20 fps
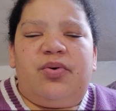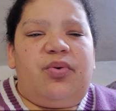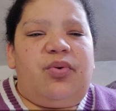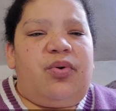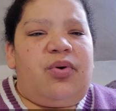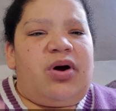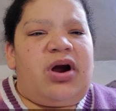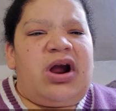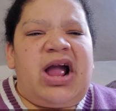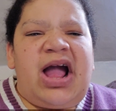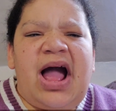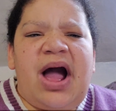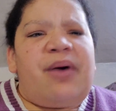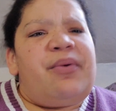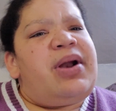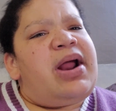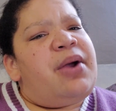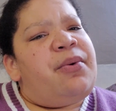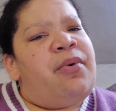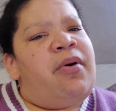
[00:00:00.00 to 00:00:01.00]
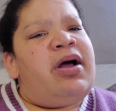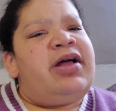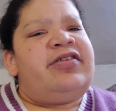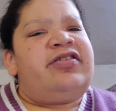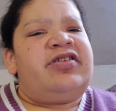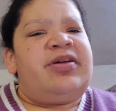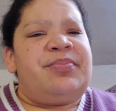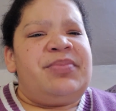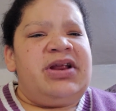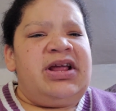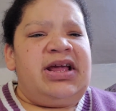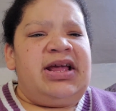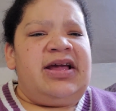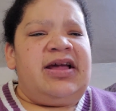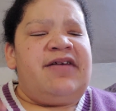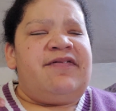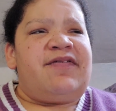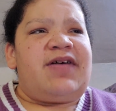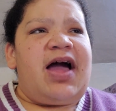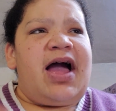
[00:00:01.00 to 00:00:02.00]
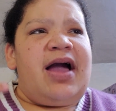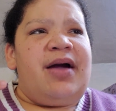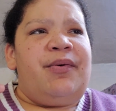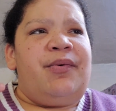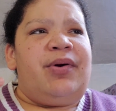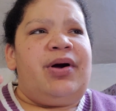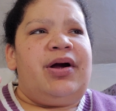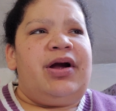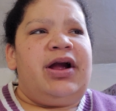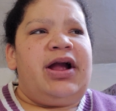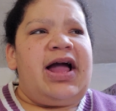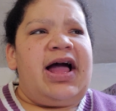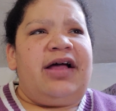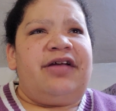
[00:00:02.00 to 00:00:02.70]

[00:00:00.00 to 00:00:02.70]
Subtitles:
Or how would I want somebody, if I were